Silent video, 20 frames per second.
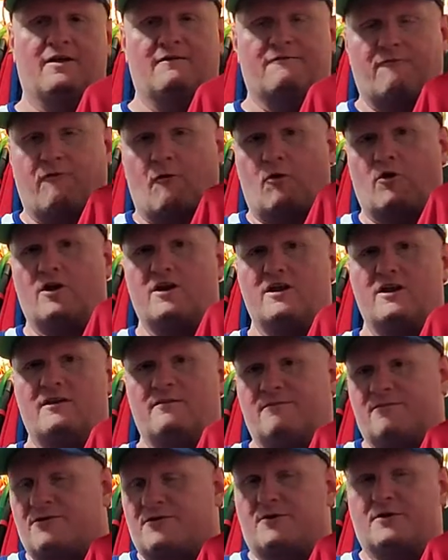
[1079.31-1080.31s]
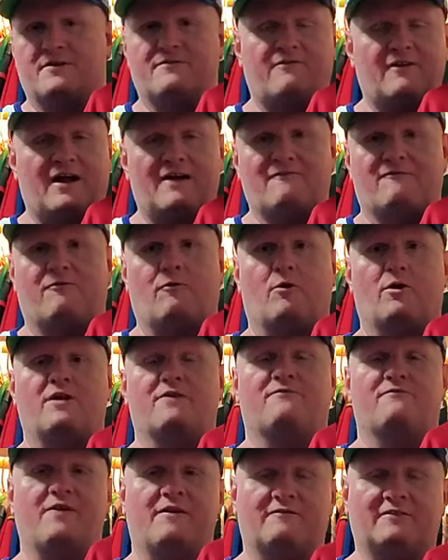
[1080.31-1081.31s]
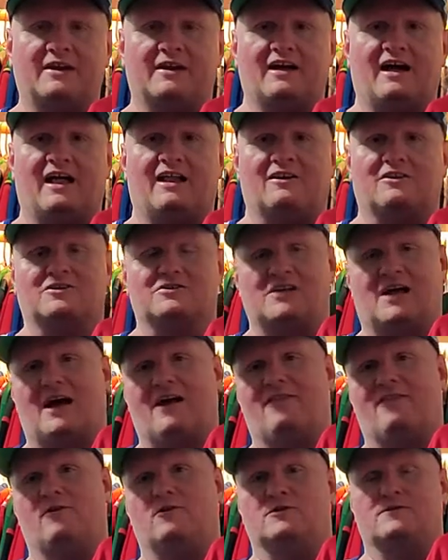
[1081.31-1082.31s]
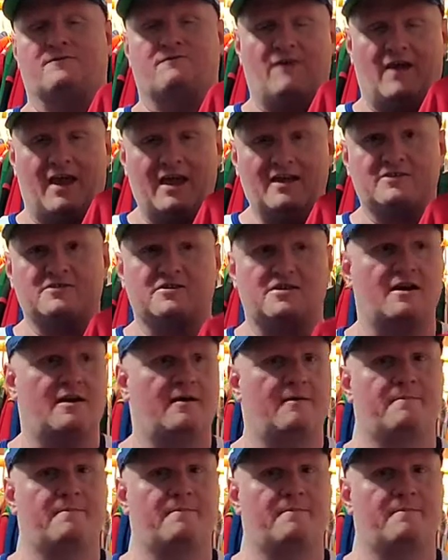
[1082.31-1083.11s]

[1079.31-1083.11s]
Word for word: 40, 35, 40, 50 dollars on those fakes,